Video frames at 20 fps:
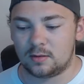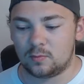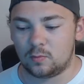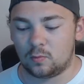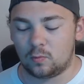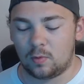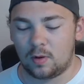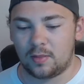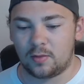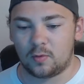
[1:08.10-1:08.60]

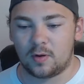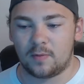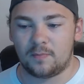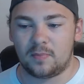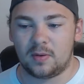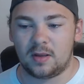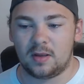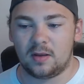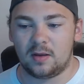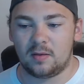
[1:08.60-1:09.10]
whether it
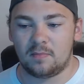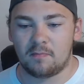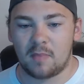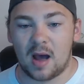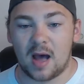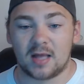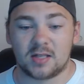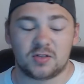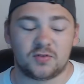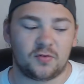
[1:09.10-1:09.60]
be
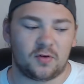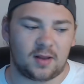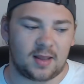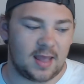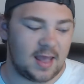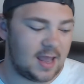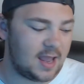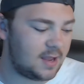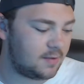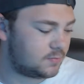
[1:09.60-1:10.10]
mods for
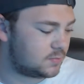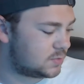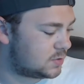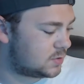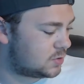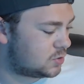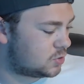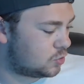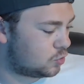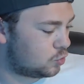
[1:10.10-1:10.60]
games
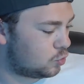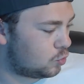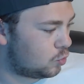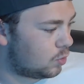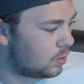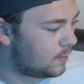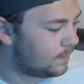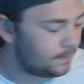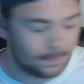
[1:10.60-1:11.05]
to